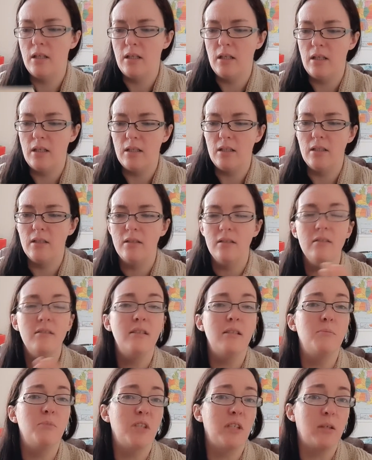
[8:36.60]
This
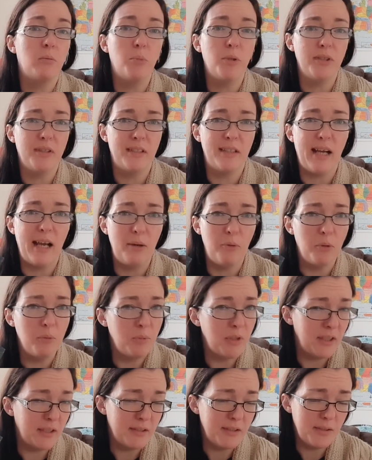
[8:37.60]
seems like a book that I would
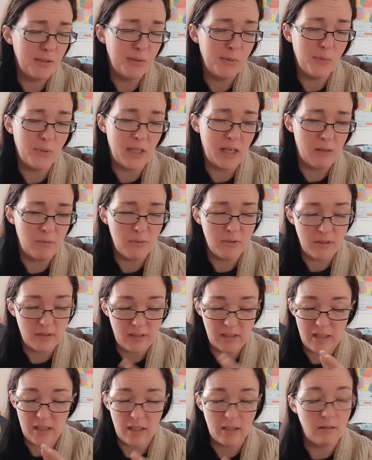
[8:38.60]
be into when I was
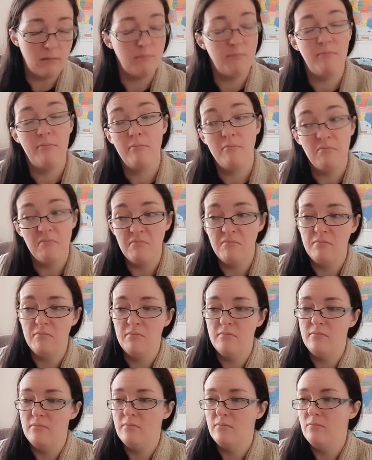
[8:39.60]
like
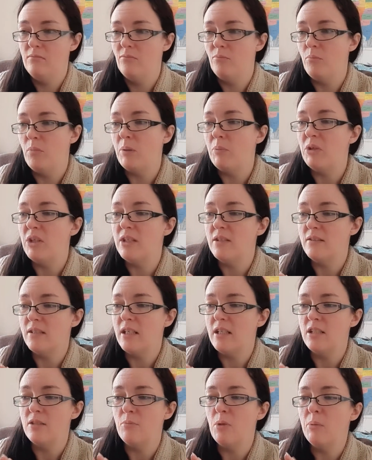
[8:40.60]
maybe his
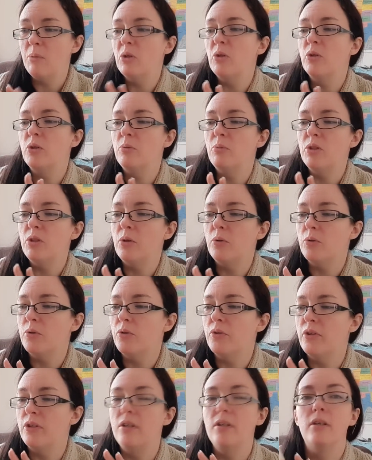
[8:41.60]
age, maybe a little bit older
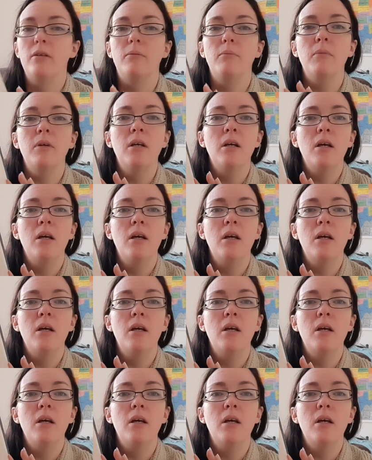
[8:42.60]
than him.